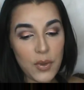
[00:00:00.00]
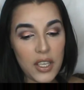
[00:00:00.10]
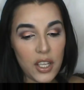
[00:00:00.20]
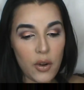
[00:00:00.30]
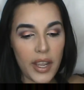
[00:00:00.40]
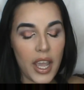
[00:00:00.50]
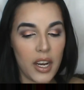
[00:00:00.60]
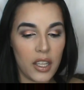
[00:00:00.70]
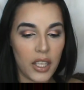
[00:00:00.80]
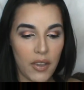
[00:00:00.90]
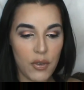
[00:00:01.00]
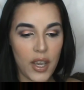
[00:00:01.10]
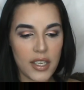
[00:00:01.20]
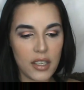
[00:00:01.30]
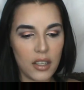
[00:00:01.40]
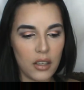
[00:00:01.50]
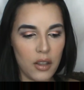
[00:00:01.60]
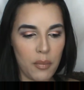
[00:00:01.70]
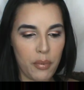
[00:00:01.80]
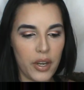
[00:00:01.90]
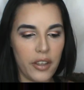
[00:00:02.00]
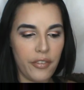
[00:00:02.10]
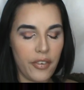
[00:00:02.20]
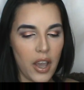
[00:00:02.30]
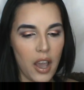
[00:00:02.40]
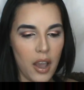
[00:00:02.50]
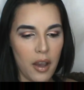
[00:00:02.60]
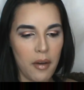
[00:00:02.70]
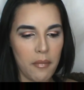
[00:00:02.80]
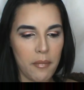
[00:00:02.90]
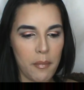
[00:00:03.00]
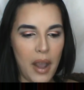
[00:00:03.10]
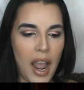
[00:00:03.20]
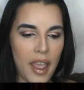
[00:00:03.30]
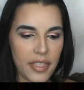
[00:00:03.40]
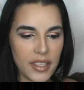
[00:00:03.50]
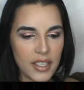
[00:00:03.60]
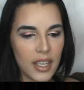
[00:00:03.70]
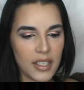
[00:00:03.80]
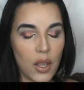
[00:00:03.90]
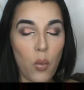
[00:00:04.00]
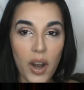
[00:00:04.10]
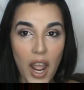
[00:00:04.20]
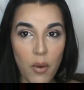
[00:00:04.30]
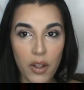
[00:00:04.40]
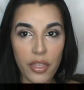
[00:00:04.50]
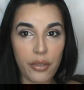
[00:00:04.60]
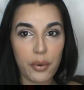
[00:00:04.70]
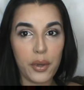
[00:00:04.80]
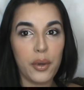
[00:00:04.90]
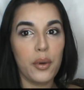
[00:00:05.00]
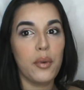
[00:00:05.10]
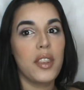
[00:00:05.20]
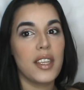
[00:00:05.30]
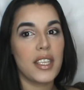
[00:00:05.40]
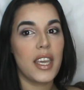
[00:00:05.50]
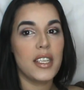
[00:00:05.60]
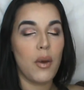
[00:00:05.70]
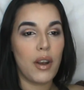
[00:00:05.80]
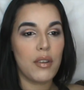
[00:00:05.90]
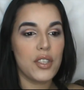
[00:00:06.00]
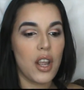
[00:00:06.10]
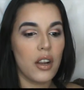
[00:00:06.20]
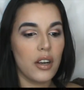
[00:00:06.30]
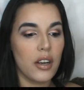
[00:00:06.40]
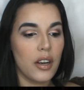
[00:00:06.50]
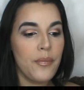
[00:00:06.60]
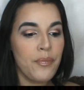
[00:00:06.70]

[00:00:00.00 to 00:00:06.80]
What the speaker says: week, you know, I kind of gave you guys a little brief behind the scenes, like what I went through, things I had done when I was younger,